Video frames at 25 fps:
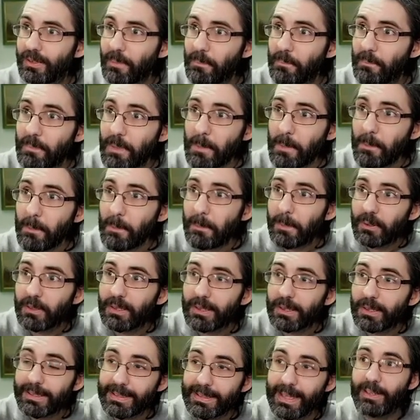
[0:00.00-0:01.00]

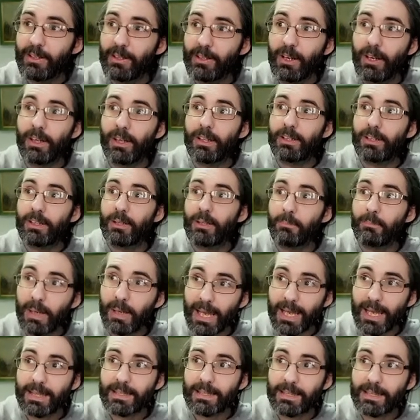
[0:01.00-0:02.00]
People that are
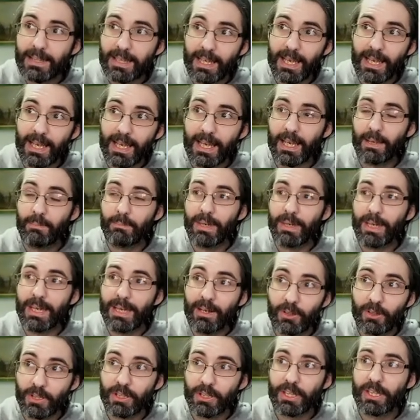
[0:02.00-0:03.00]
playing the game and
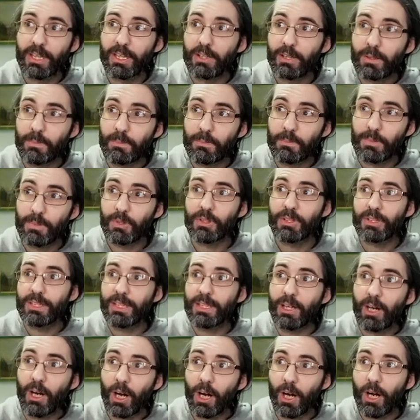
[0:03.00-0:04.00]
are running a
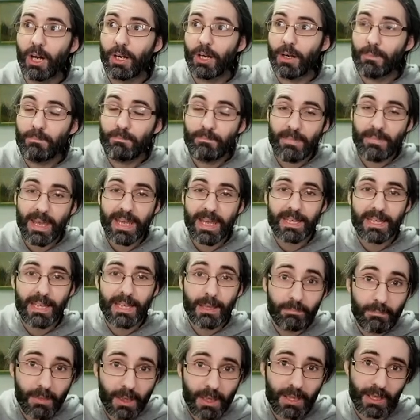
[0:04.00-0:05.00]
community are
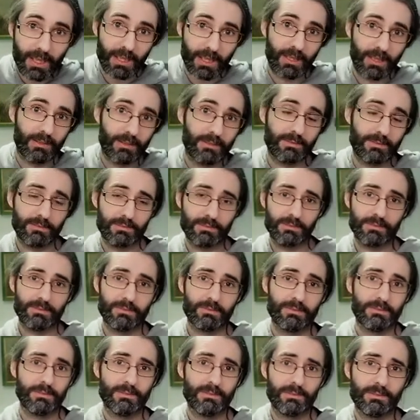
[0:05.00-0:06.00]
making money.
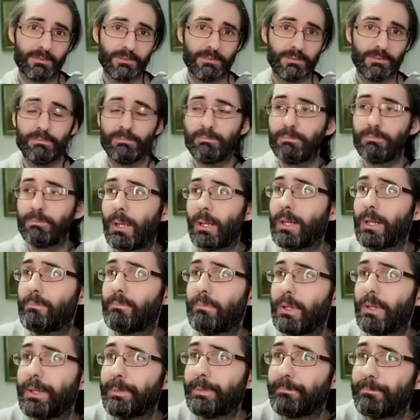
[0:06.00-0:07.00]
Money,
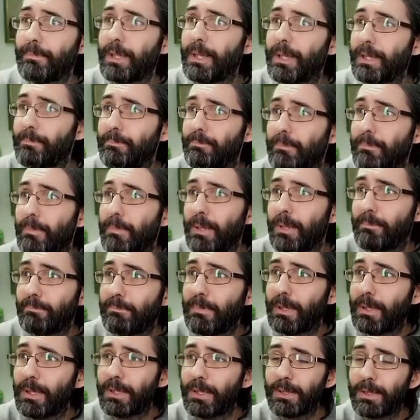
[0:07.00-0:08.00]
money, money, money,
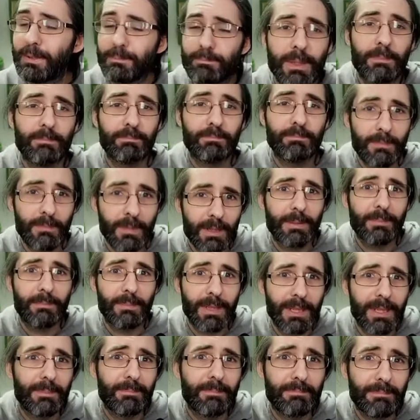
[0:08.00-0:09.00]
money, money, money,
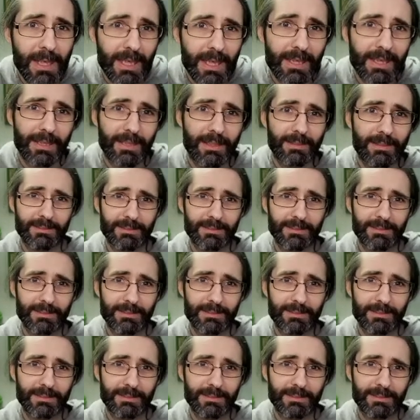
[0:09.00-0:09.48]
money, money.